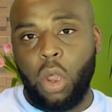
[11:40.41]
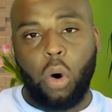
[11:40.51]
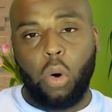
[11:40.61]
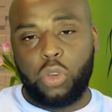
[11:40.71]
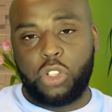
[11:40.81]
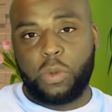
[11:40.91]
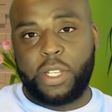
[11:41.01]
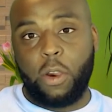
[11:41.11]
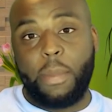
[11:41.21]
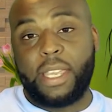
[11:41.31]
Also,
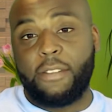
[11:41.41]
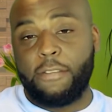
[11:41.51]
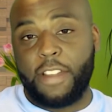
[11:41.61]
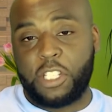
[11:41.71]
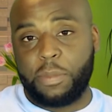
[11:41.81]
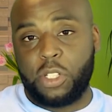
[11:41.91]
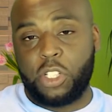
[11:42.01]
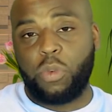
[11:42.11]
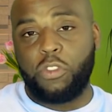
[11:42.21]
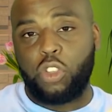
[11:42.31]
they'll make investments
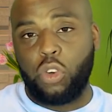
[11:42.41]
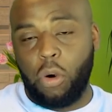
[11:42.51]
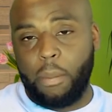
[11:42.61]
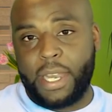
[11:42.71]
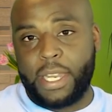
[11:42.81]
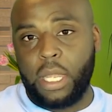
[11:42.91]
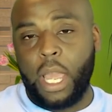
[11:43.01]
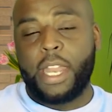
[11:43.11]
with your money,